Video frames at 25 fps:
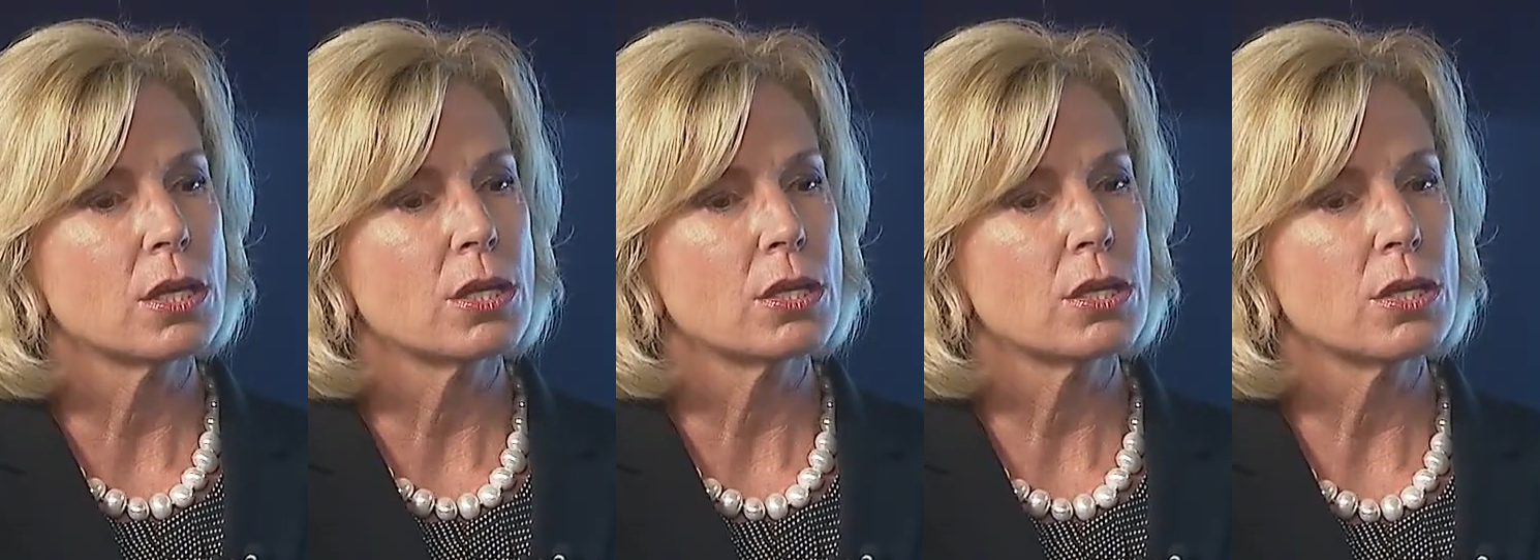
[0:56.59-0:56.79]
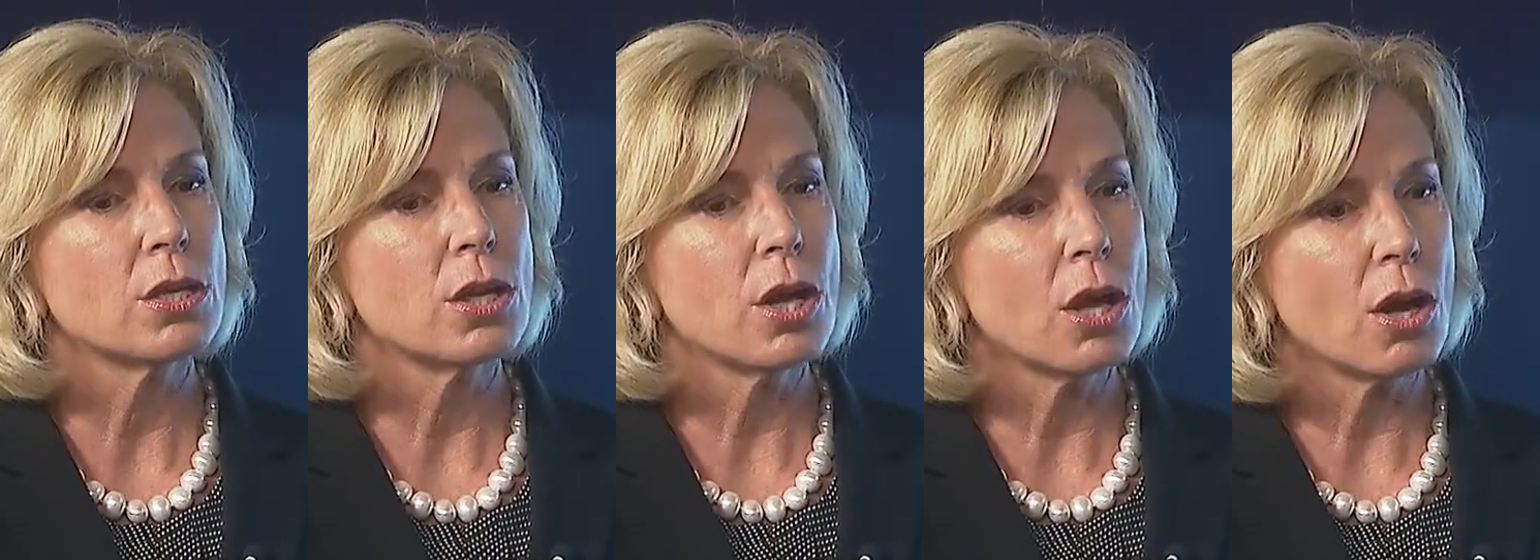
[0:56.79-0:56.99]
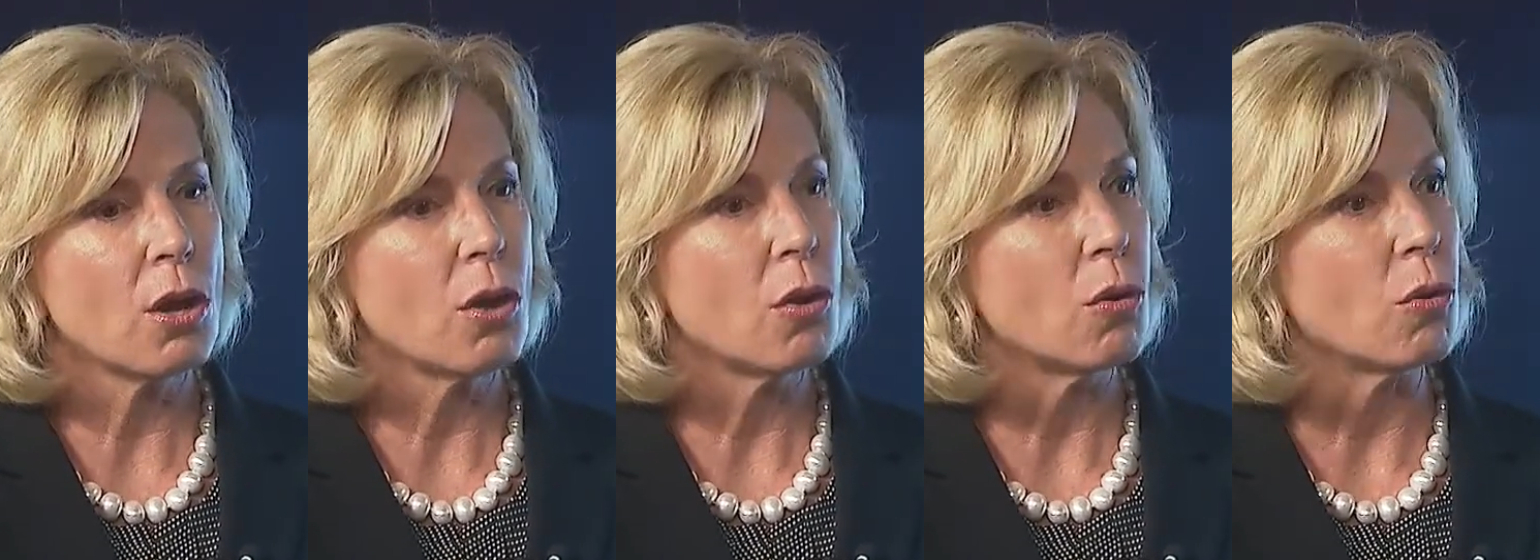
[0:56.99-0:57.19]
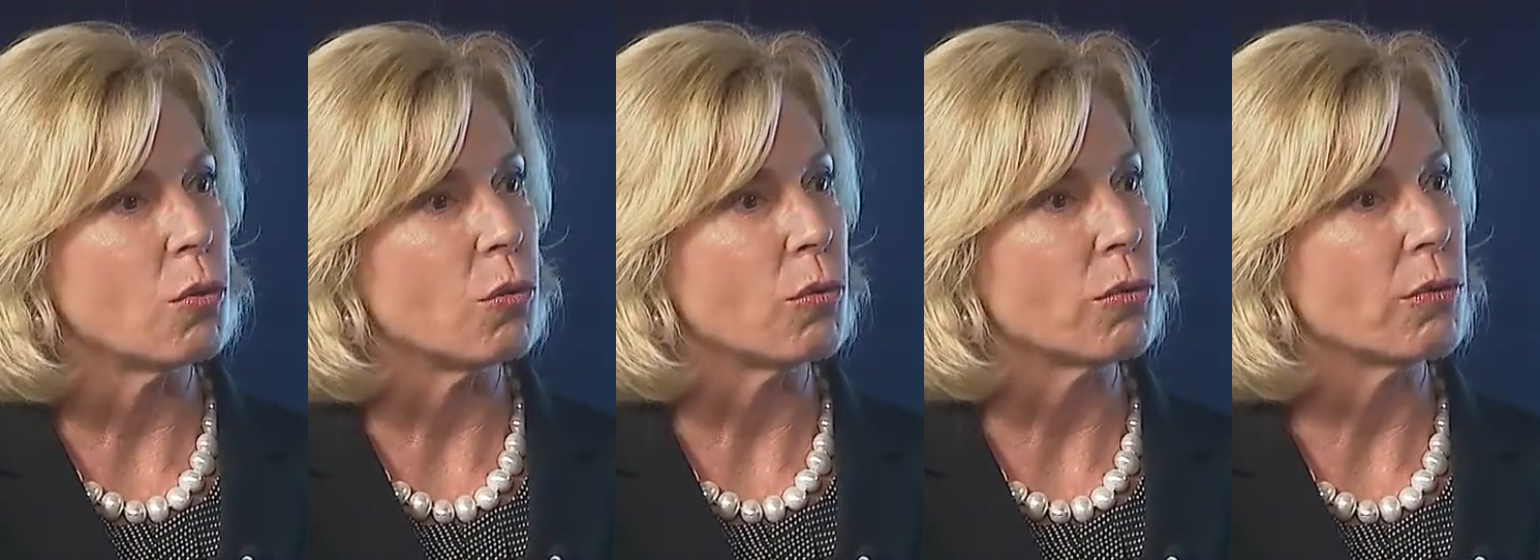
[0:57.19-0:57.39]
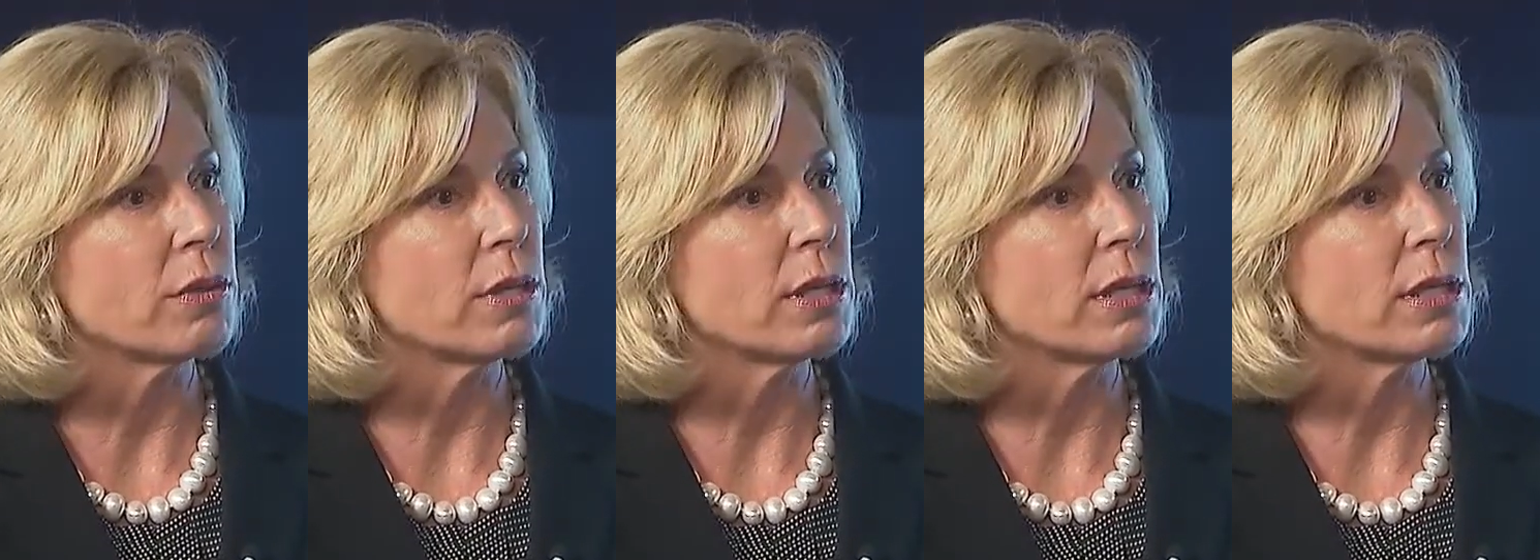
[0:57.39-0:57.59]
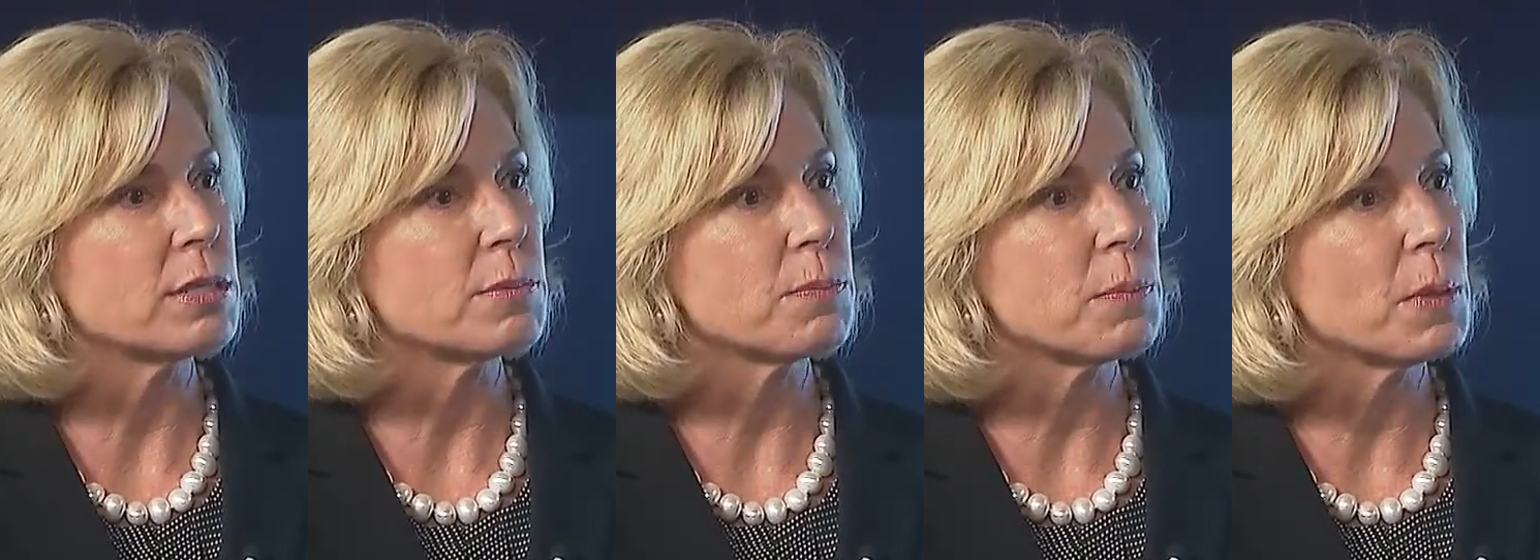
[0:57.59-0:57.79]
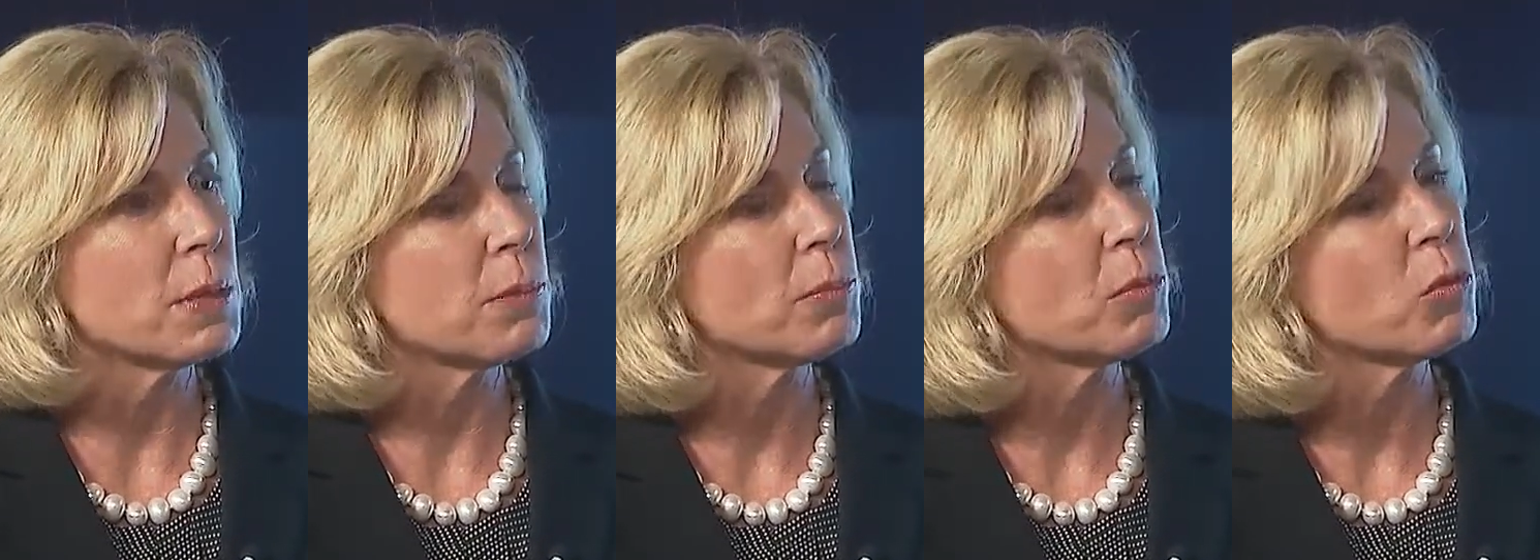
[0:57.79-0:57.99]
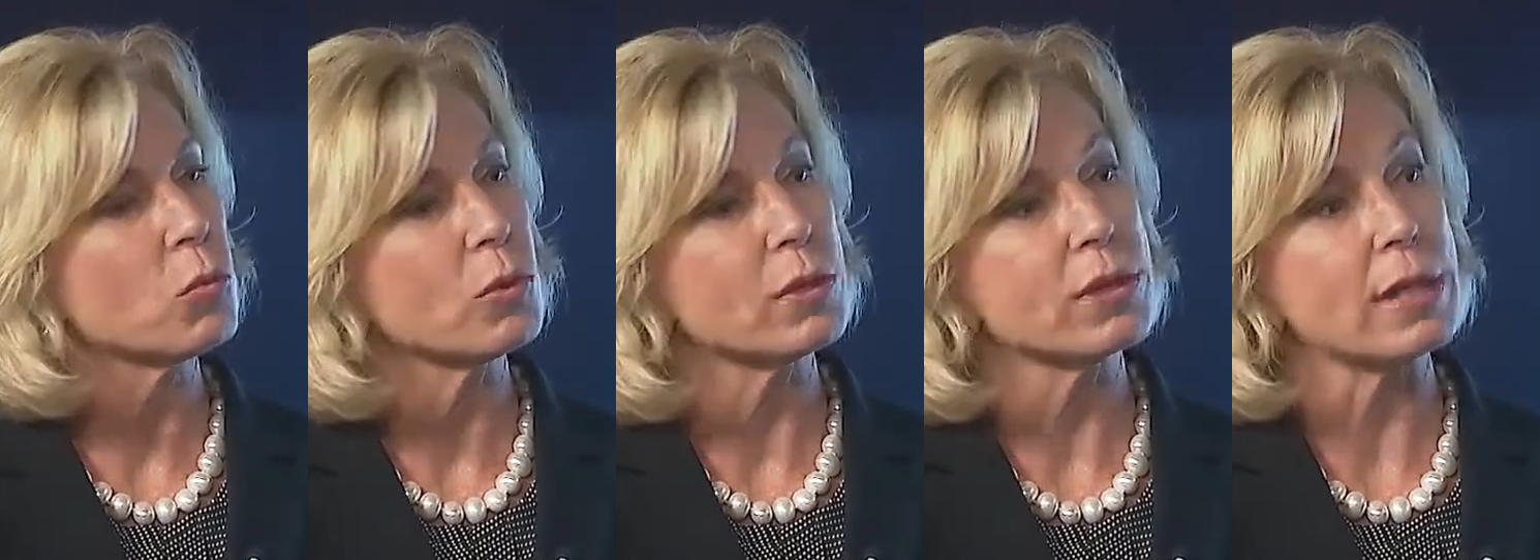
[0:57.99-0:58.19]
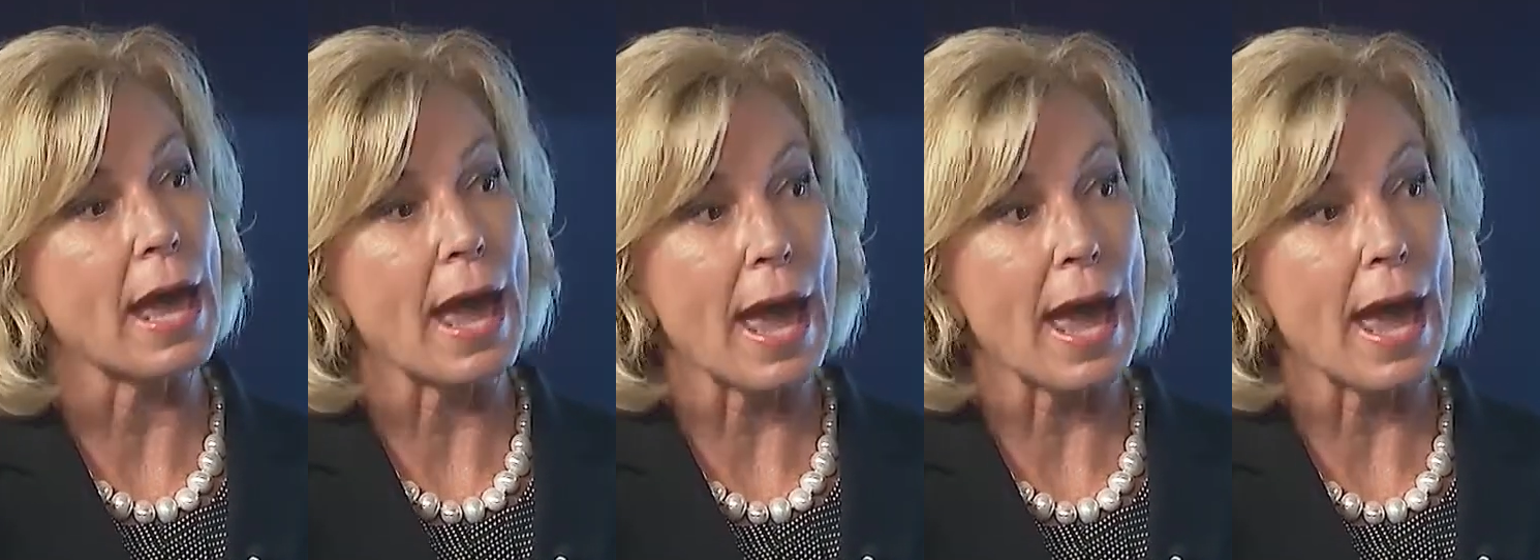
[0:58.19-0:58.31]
no, these people with